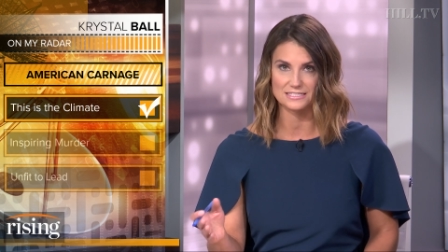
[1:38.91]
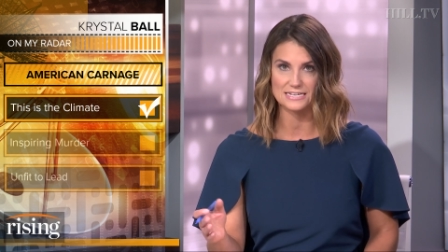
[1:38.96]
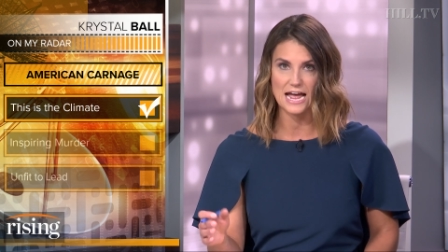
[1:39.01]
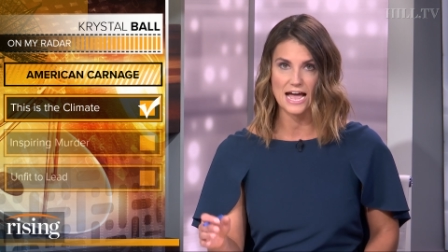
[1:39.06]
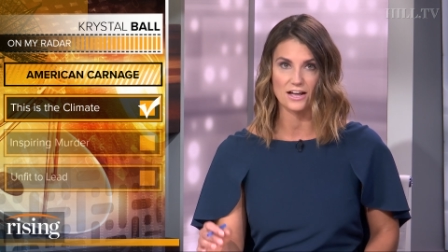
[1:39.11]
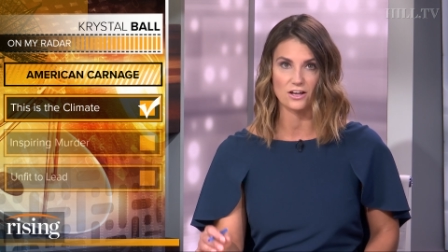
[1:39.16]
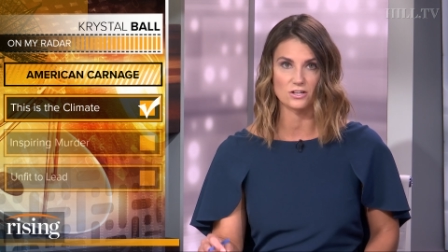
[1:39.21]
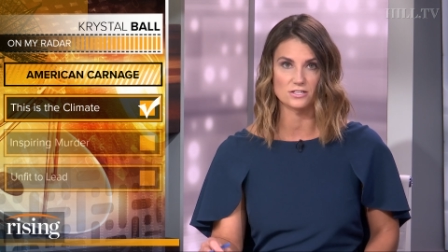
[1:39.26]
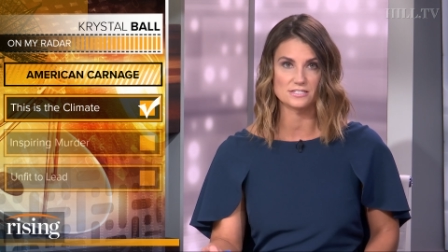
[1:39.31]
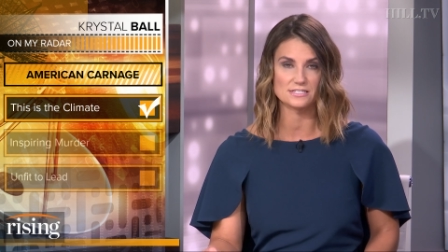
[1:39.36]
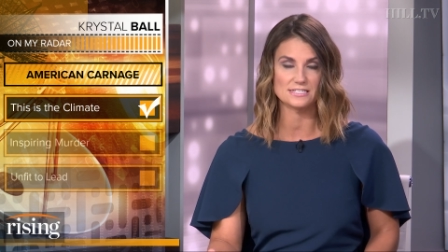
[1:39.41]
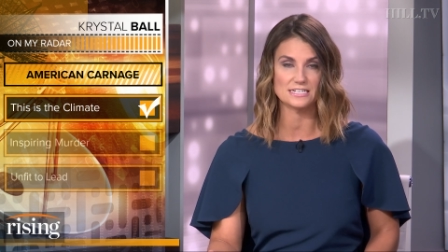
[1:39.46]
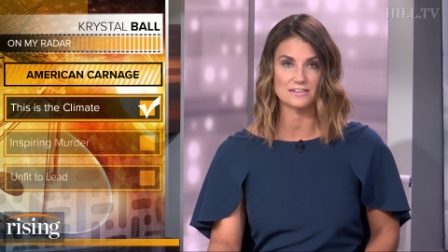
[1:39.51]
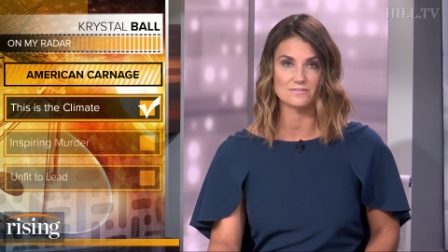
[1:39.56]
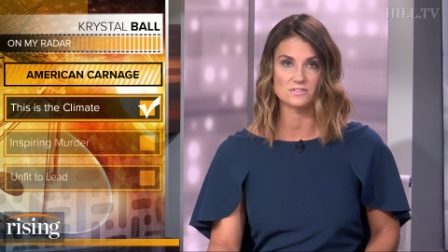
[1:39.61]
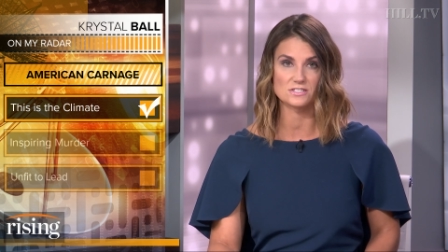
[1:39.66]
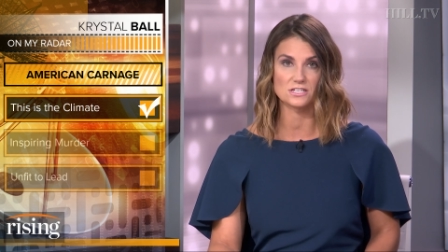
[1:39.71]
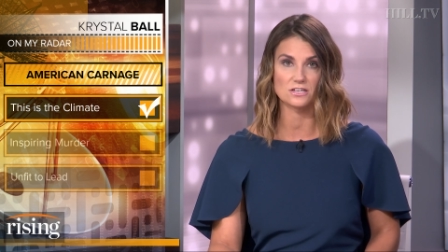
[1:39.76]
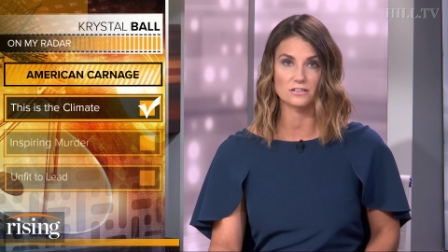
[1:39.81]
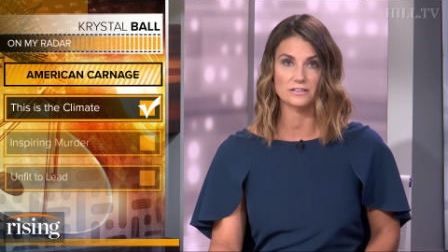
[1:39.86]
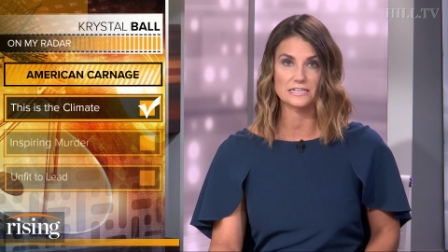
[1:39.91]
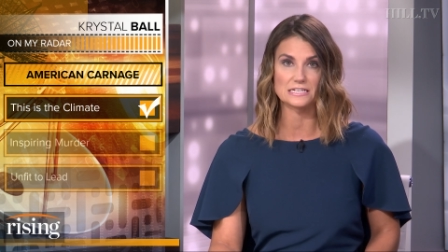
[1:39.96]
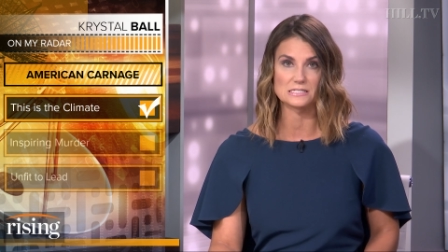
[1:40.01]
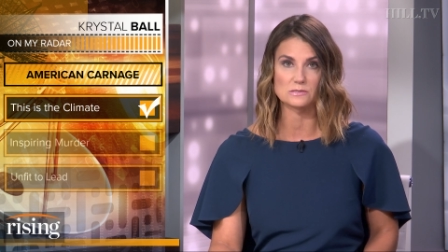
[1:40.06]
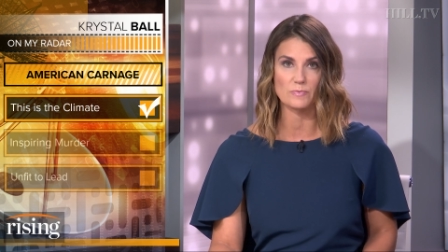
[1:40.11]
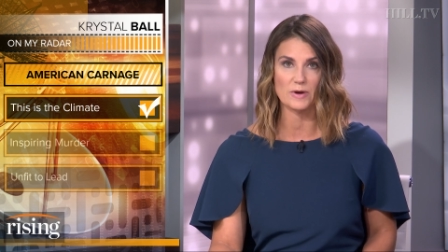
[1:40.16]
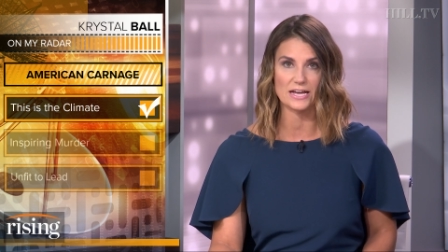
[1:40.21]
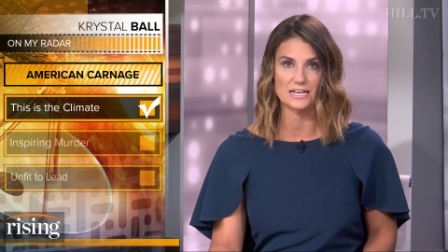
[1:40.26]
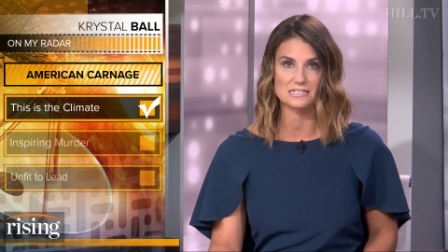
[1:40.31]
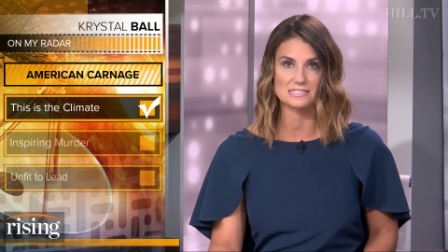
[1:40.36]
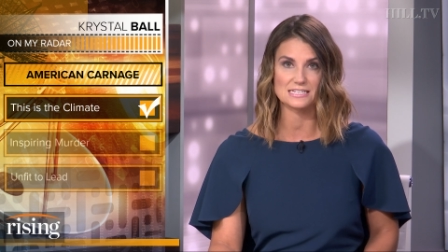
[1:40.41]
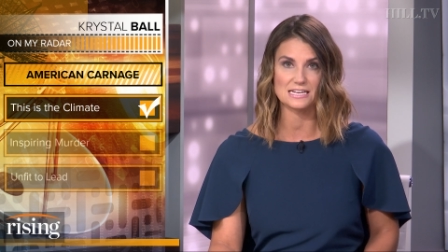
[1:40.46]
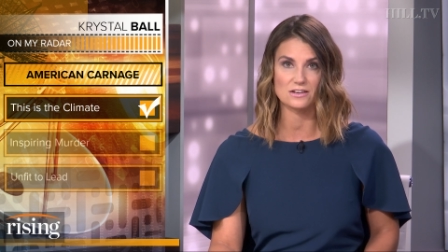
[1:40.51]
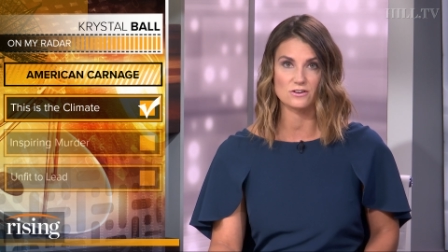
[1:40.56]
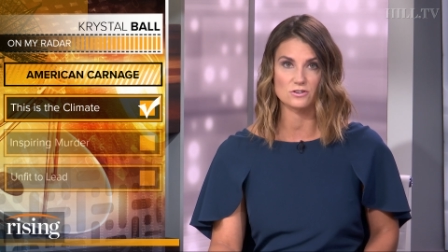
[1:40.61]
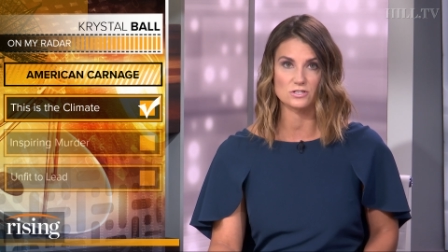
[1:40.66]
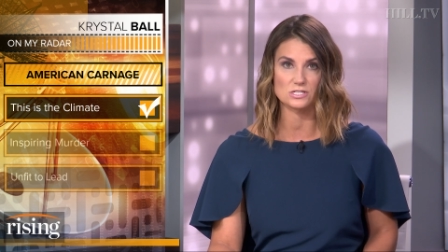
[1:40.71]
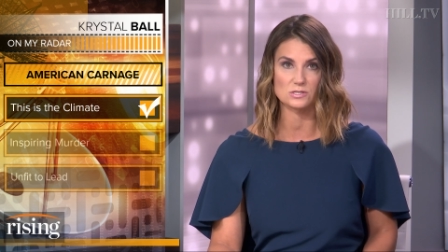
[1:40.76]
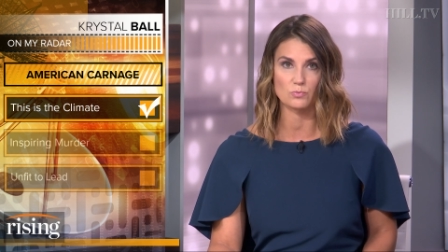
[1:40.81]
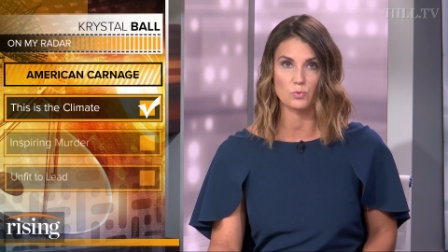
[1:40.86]
attack on Steve Scalise by a
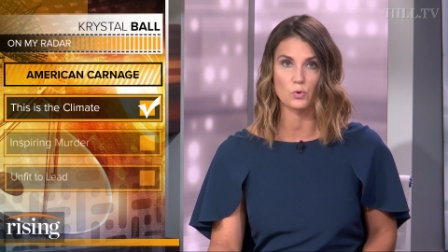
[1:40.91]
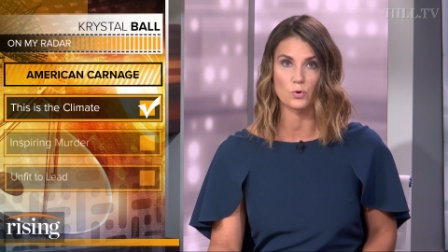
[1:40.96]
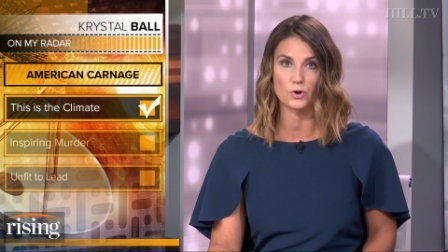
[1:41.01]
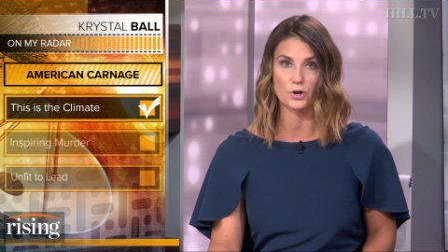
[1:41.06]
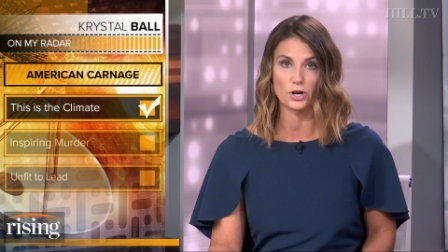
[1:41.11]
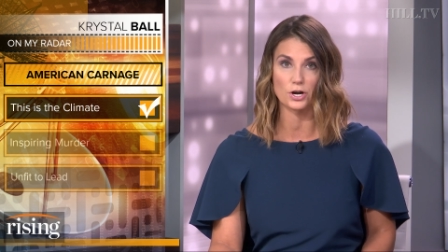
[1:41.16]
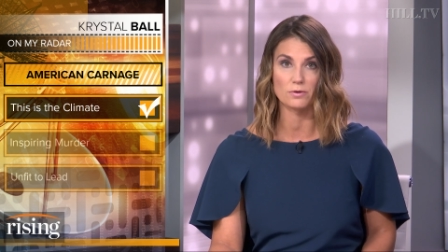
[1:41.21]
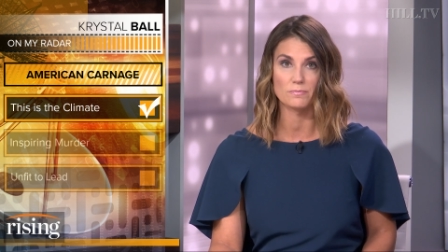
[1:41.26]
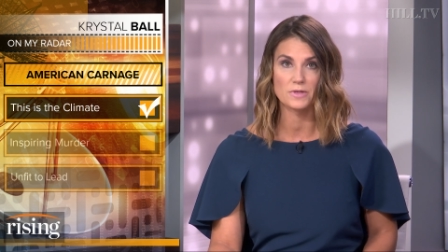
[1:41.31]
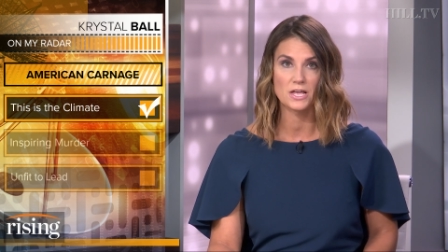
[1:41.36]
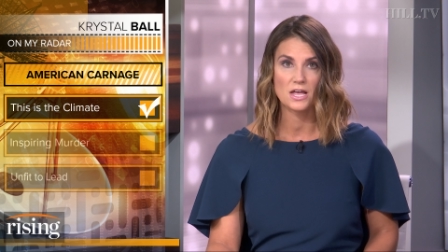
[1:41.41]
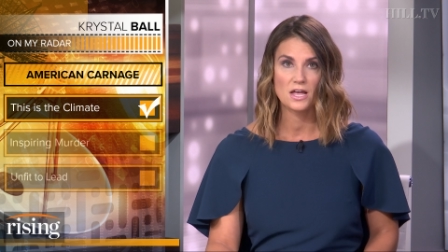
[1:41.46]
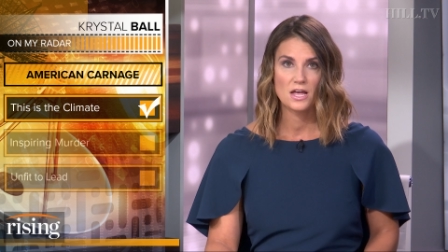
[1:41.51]
Sanders supporter.